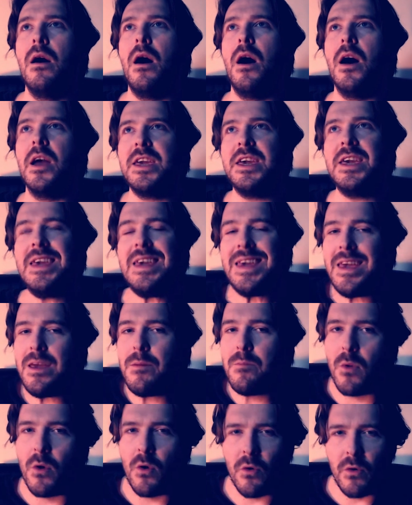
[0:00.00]
Haikiki
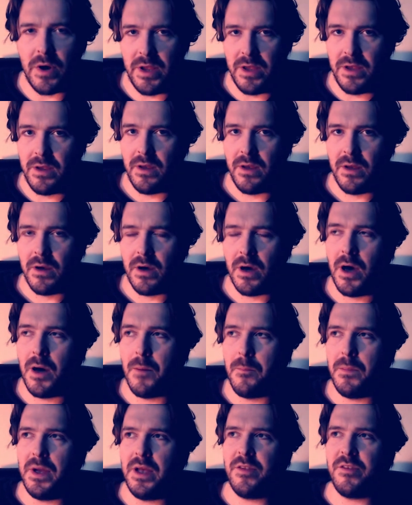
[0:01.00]
Mori.
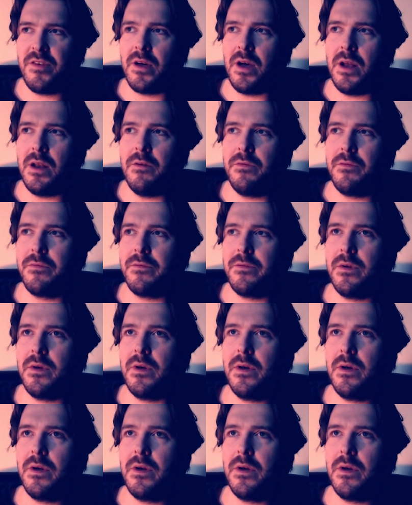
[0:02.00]
It's a kind of,